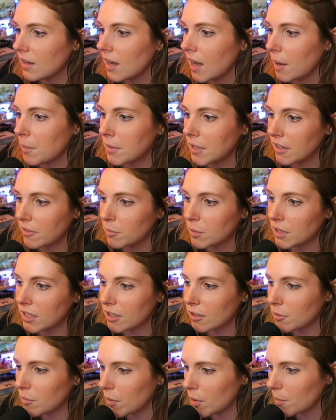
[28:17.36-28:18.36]
I'm gonna give him a
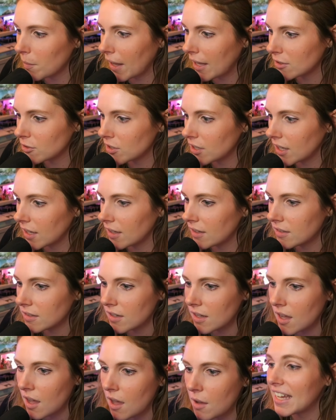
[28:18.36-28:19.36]
little more magicka.
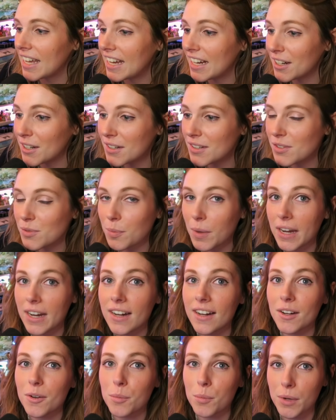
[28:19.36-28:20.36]
Here is
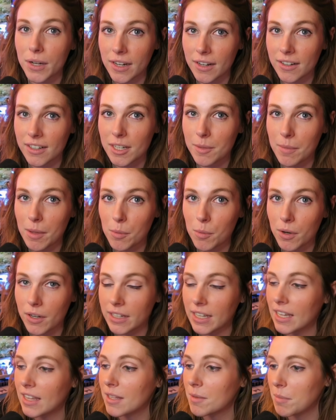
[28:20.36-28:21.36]
where we're gonna be
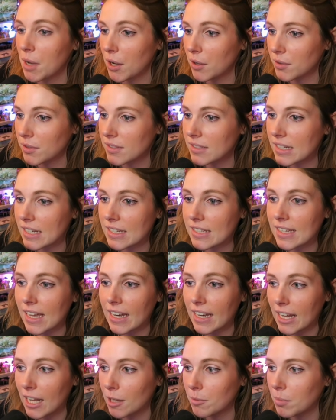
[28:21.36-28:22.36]
working the most, is
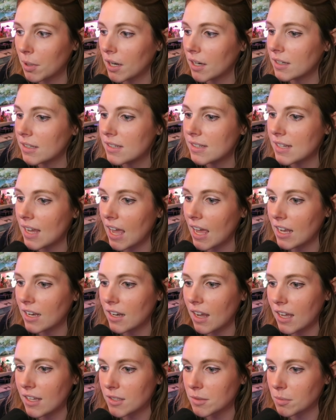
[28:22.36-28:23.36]
at head parts
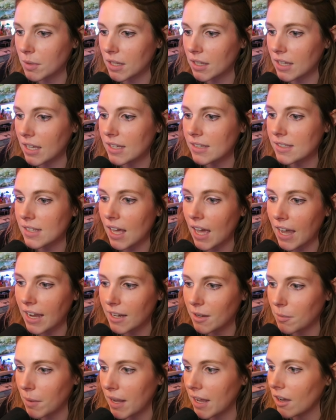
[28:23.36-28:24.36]
and as well as the
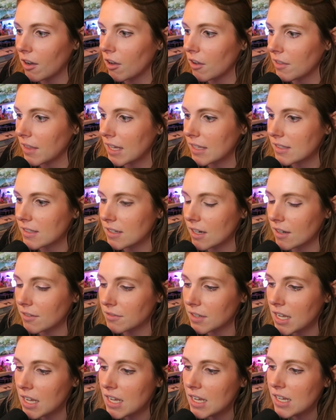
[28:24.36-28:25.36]
height, weight, all that stuff.
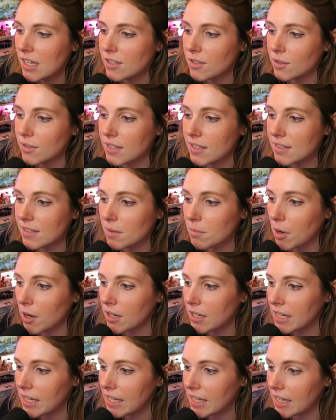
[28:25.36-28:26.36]
So since I'm
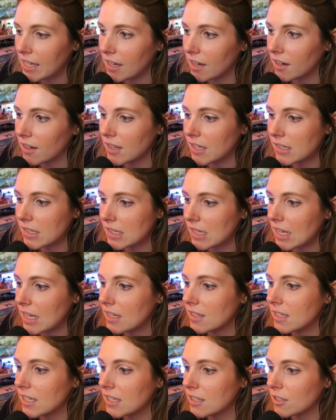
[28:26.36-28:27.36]
already here and this is the
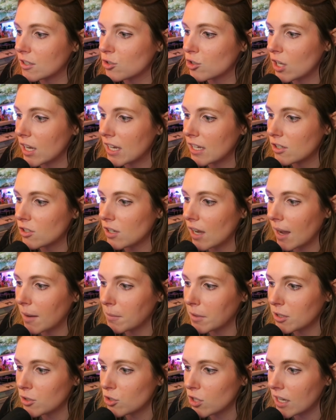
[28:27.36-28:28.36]
easiest to change, I'm
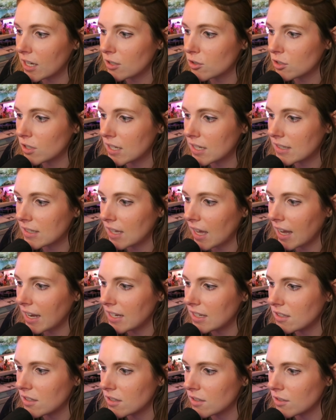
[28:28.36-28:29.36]
gonna change his
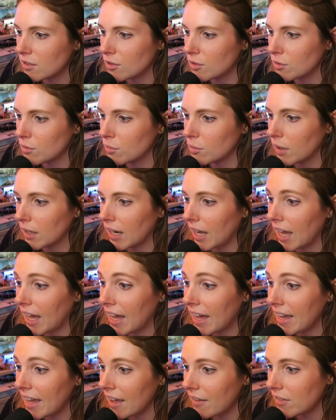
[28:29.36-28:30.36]
height to what
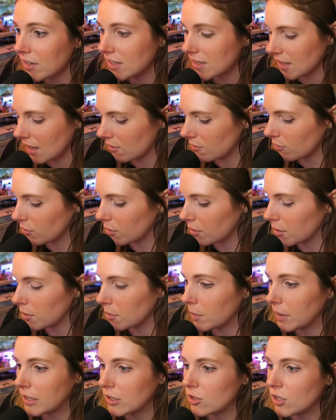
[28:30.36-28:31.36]
I have it set for,
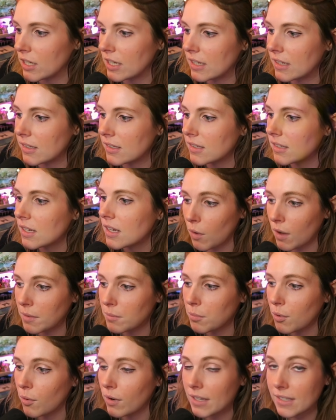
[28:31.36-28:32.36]
which is
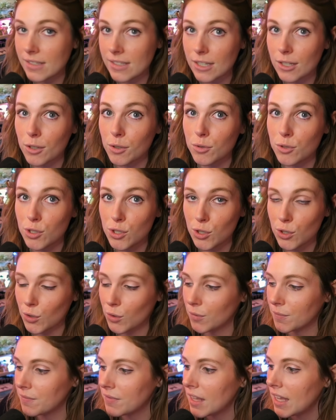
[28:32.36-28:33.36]
1.02.
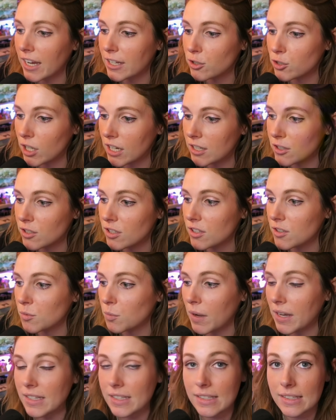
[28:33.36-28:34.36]
I changed his
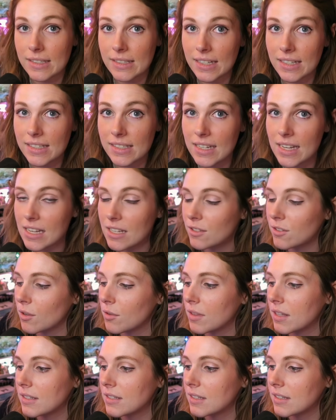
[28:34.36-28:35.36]
weight to 60, so
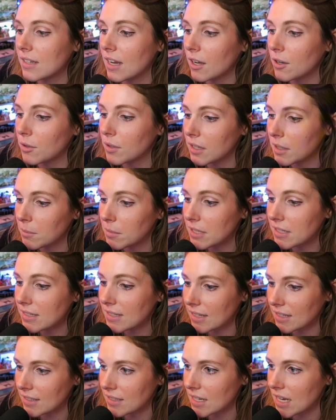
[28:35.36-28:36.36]
this is now going to be
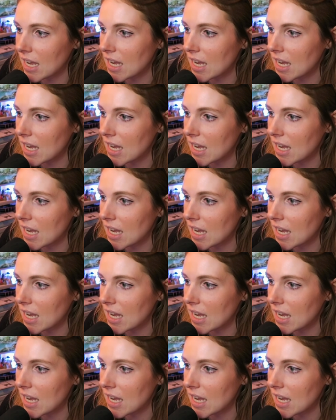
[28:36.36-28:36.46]
60.